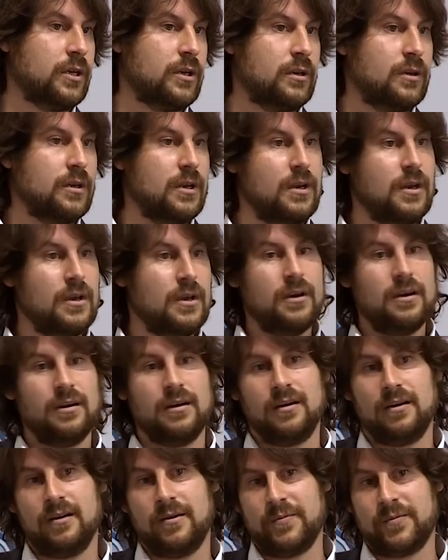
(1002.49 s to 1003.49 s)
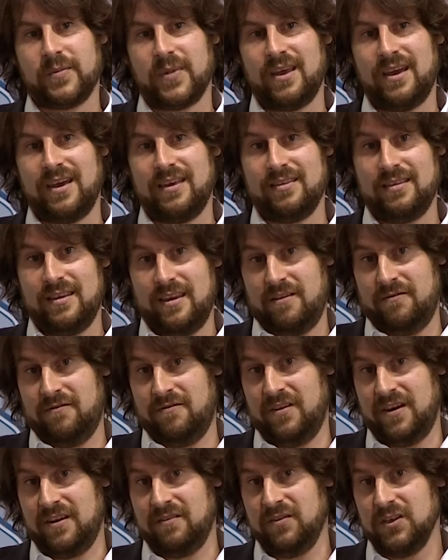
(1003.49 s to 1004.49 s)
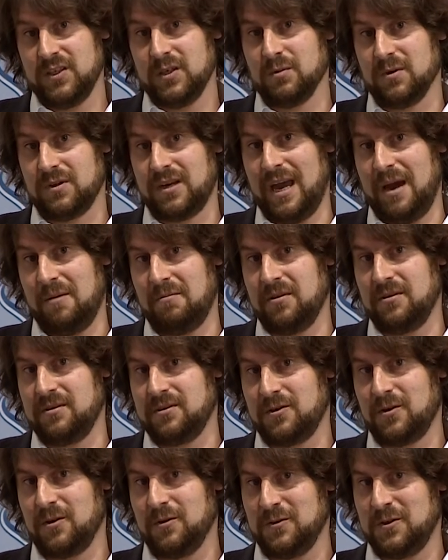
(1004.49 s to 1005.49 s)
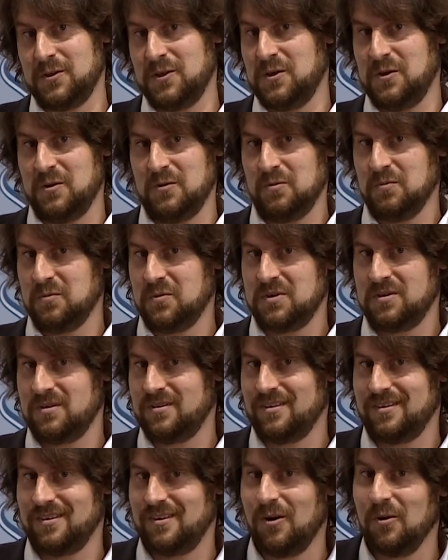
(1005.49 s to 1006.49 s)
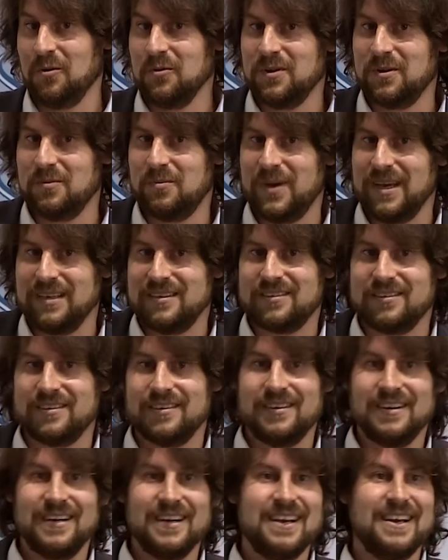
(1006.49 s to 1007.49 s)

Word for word: Uh, Um, and if invisible capital is consumed, uh, all the better,